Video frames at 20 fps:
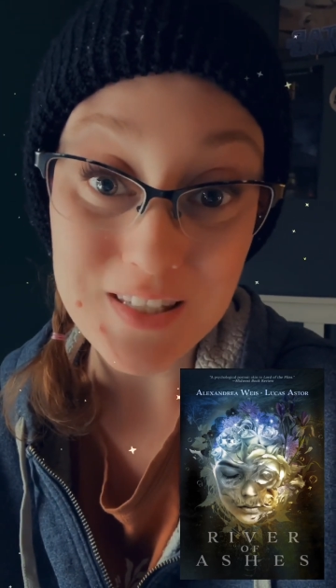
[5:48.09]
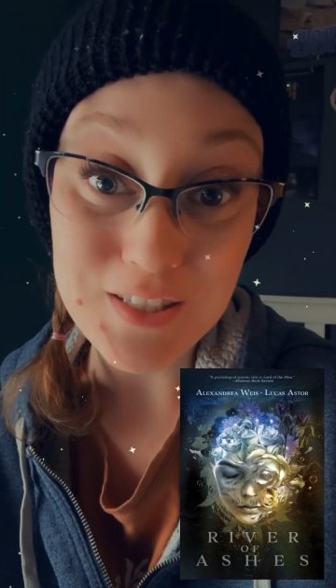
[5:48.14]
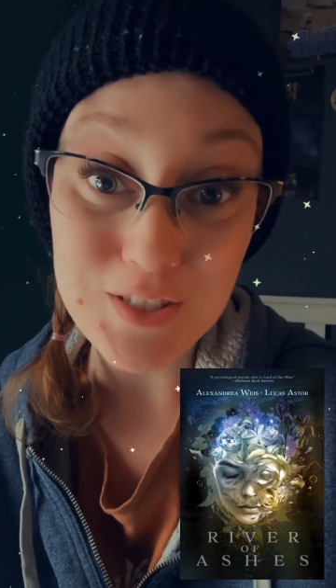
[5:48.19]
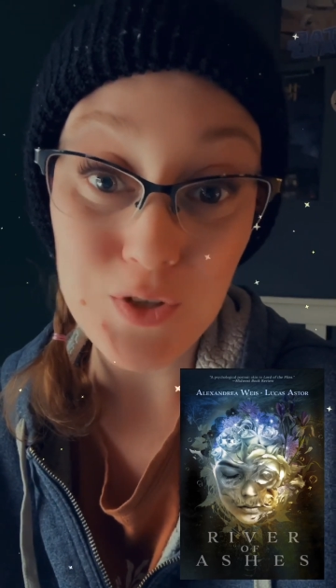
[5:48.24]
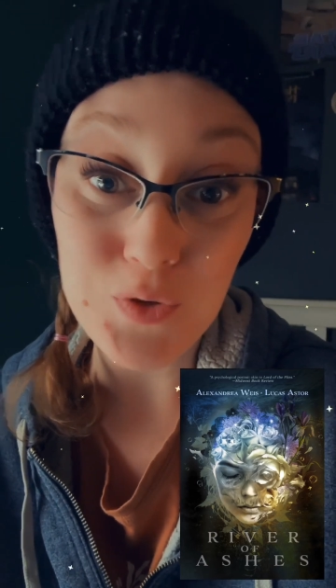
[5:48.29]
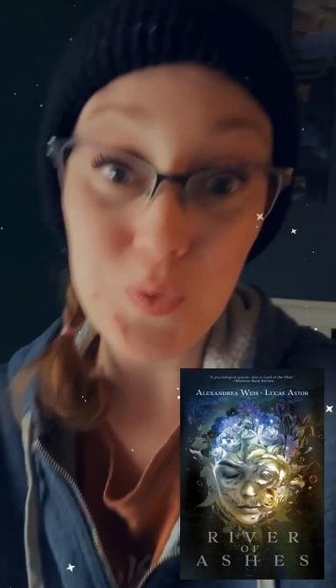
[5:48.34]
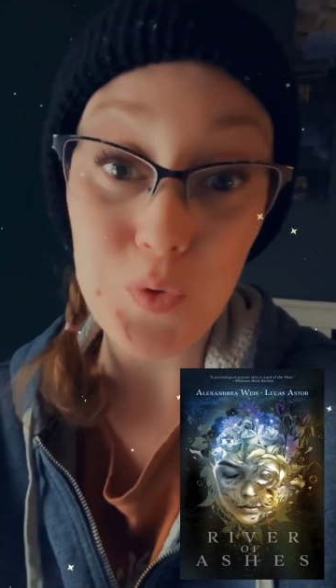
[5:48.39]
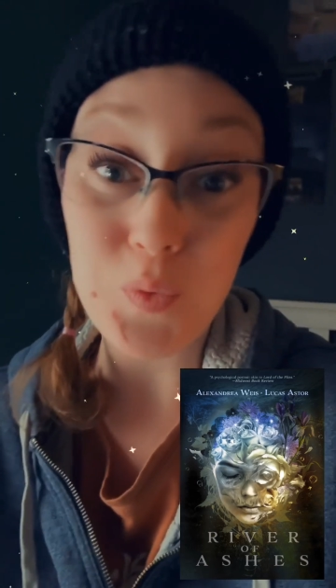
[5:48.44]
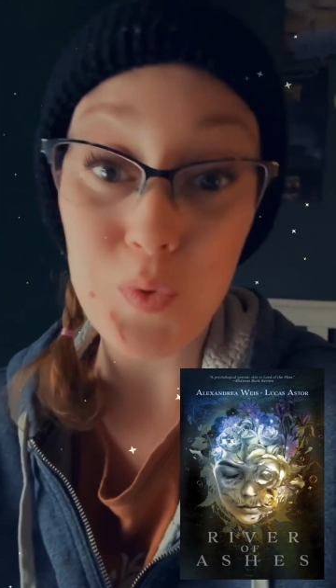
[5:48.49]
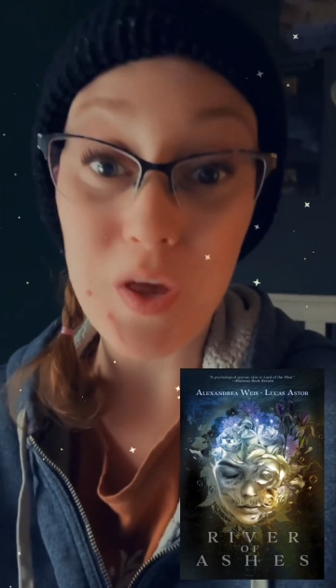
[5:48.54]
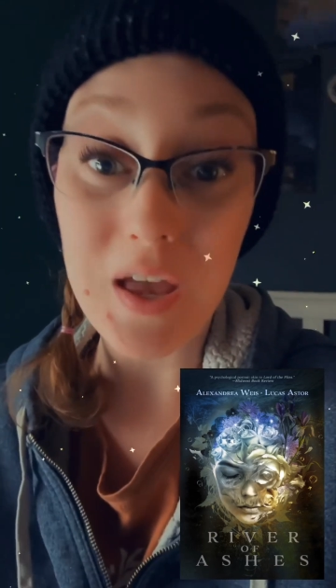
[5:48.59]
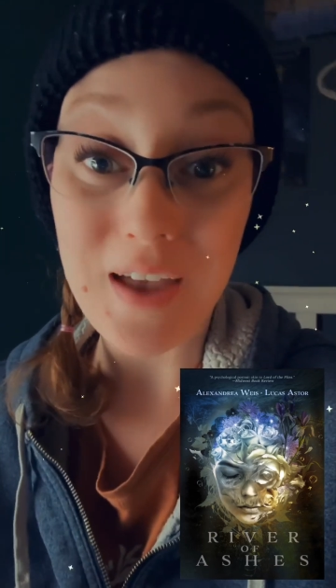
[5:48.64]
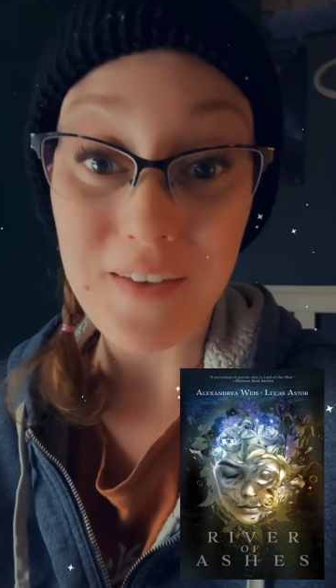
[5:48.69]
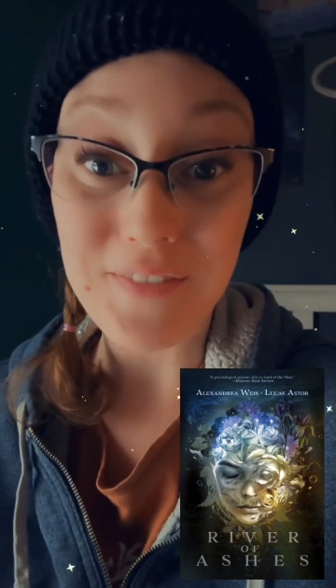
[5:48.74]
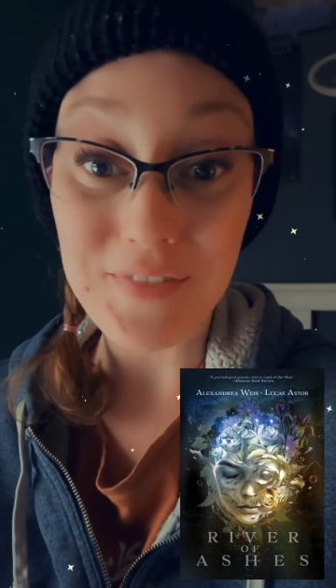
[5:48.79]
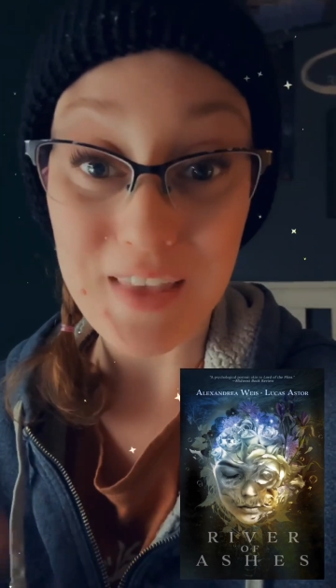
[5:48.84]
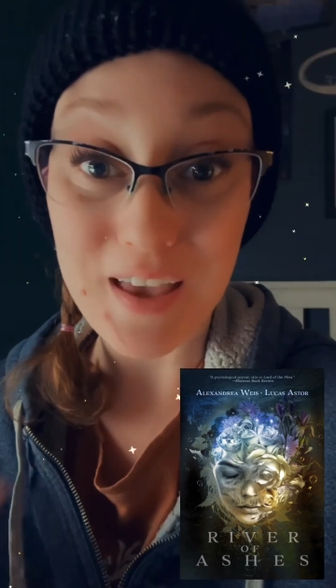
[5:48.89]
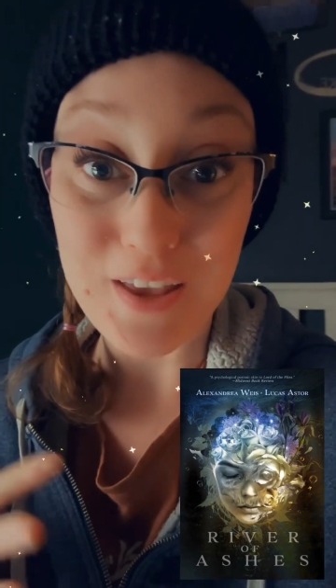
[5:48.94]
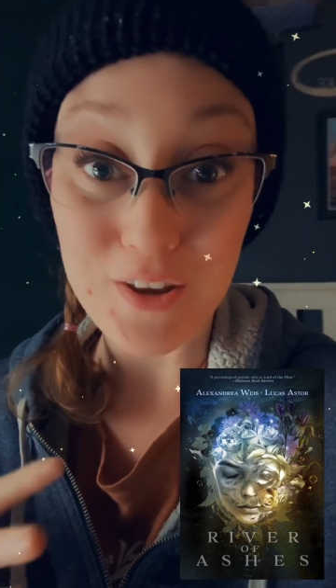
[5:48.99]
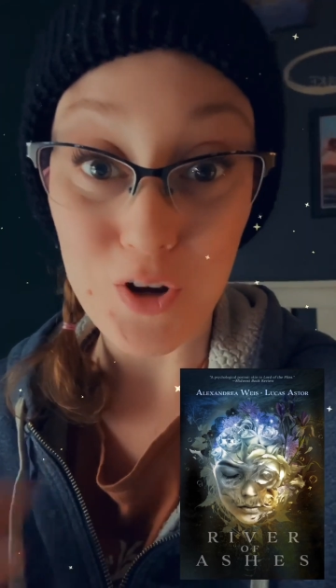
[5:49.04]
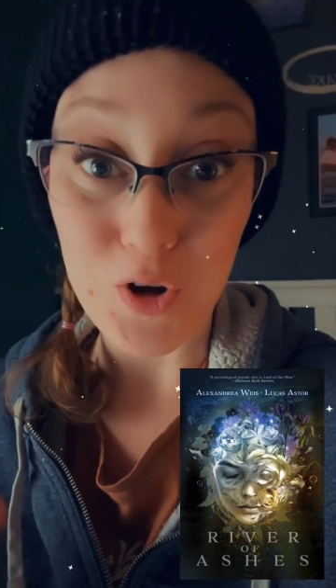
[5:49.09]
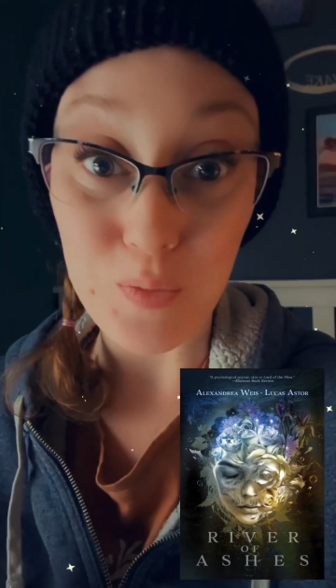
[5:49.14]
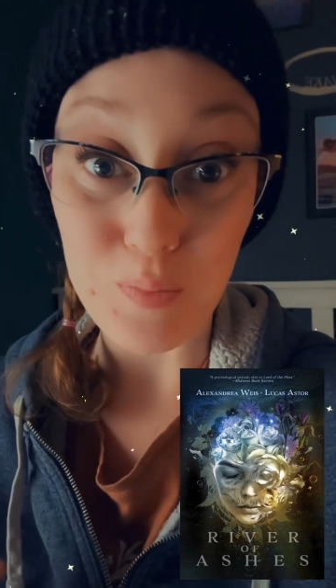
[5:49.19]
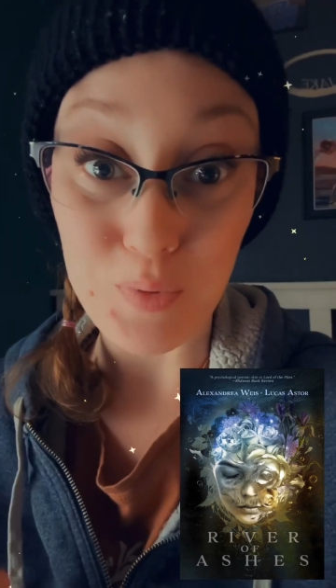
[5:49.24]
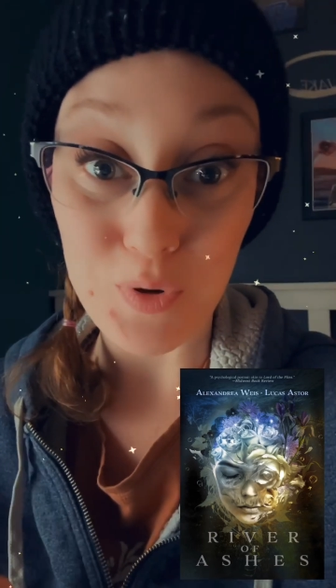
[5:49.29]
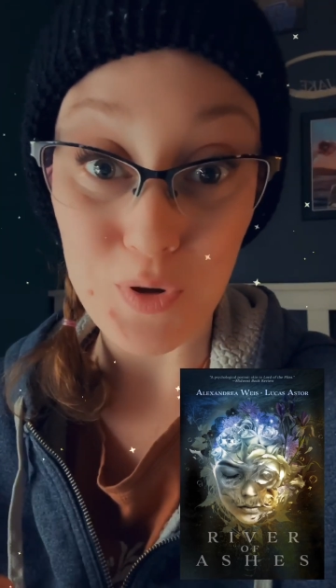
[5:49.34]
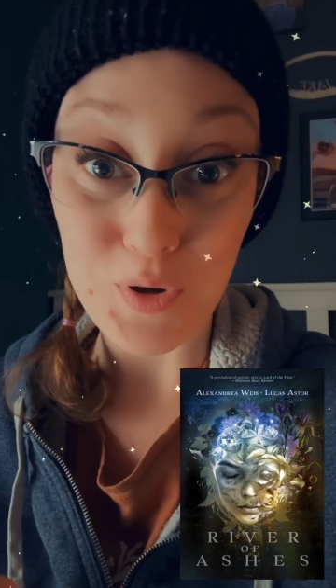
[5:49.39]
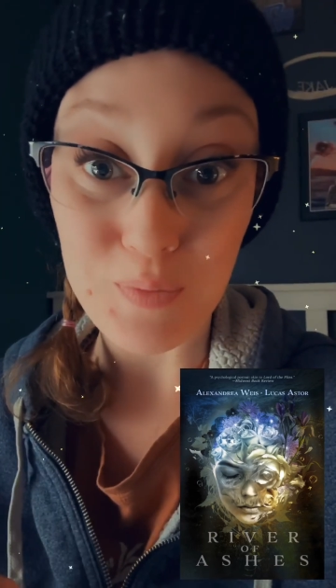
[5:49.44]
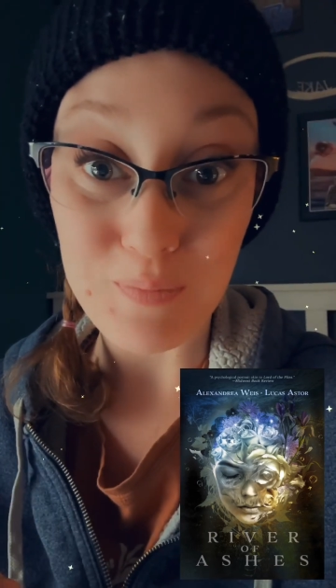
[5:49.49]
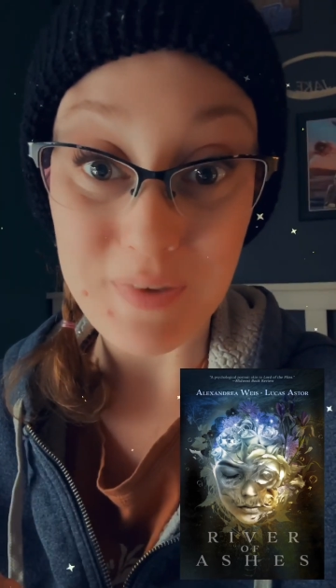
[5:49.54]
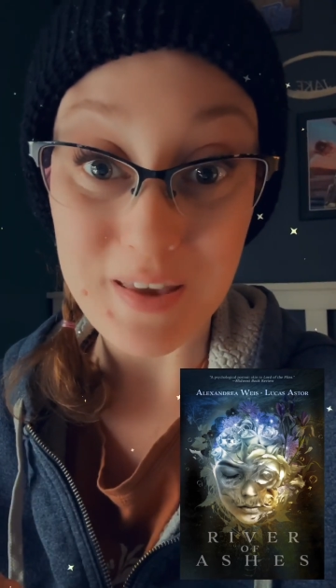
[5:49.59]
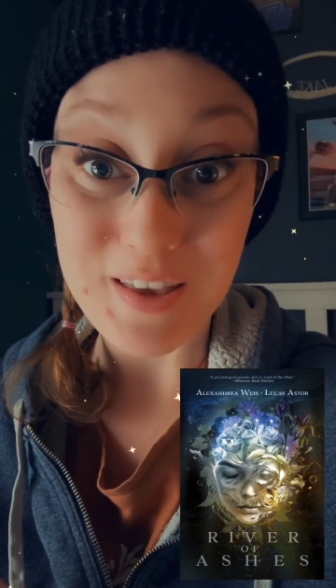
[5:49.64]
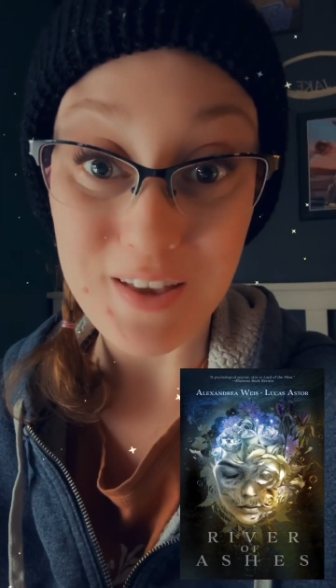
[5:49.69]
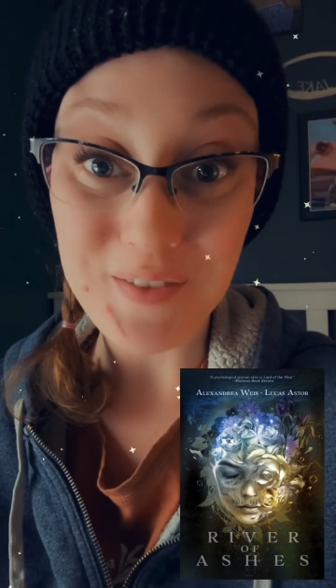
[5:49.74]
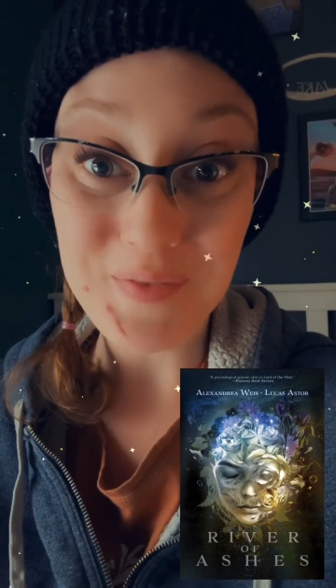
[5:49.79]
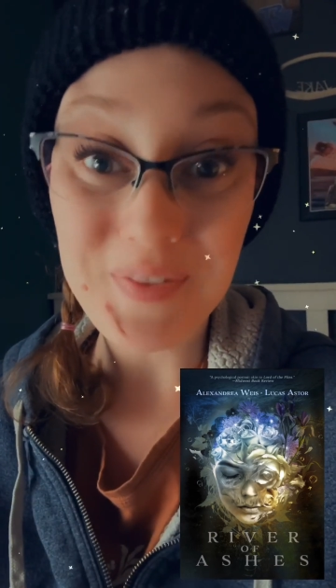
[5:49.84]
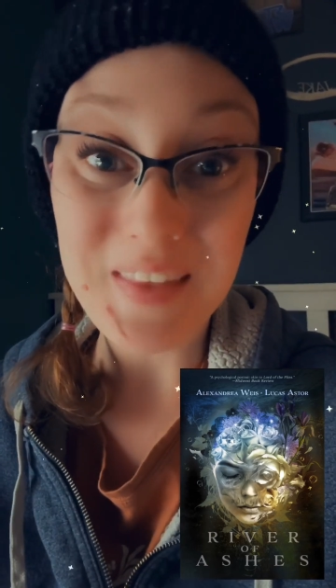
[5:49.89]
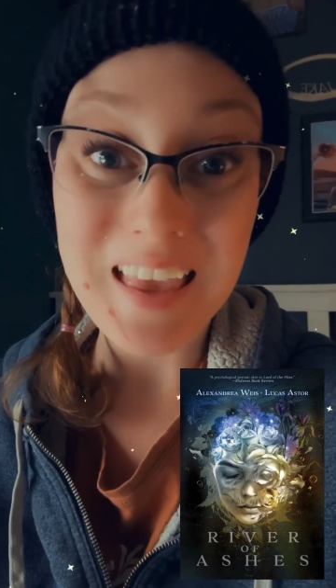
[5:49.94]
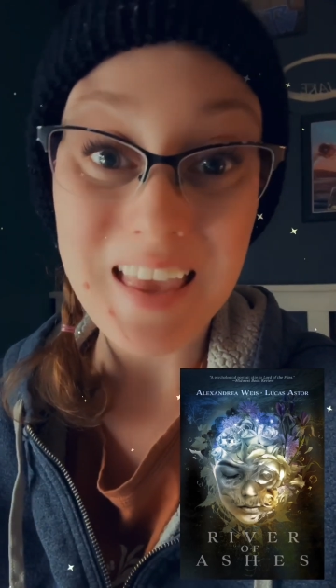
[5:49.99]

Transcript: so we will have that in our book mail.